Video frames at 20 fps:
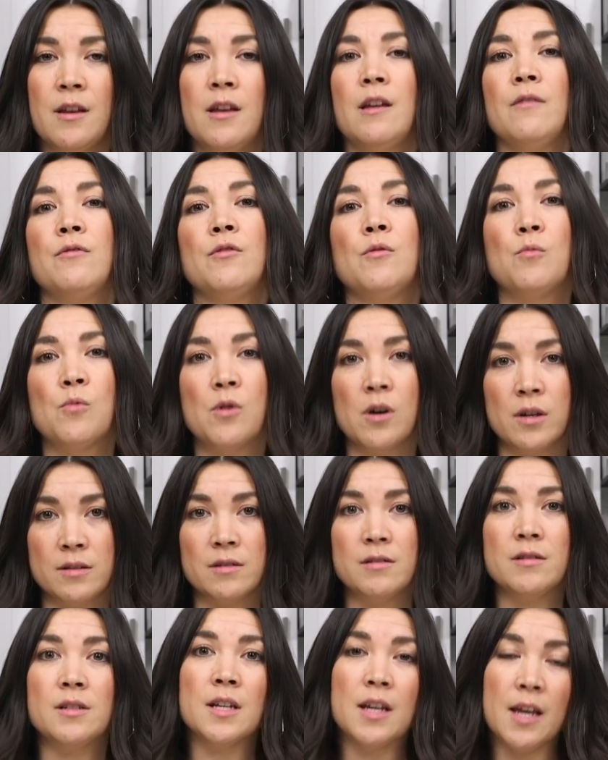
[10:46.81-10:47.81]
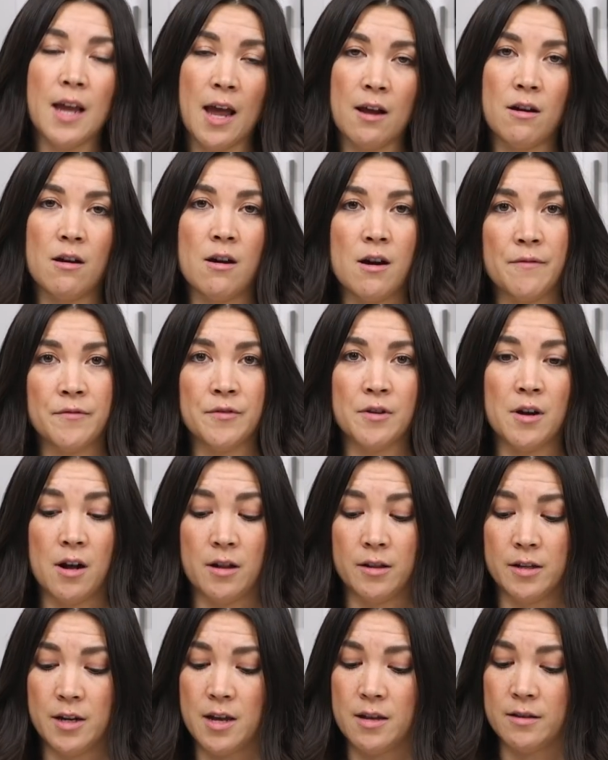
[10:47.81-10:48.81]
if you want to get hot for
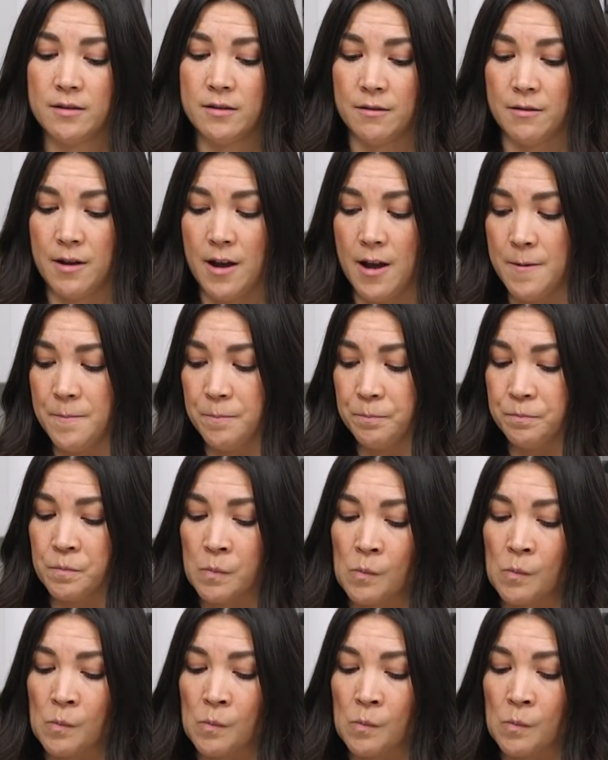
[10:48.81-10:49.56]
holidays, okay?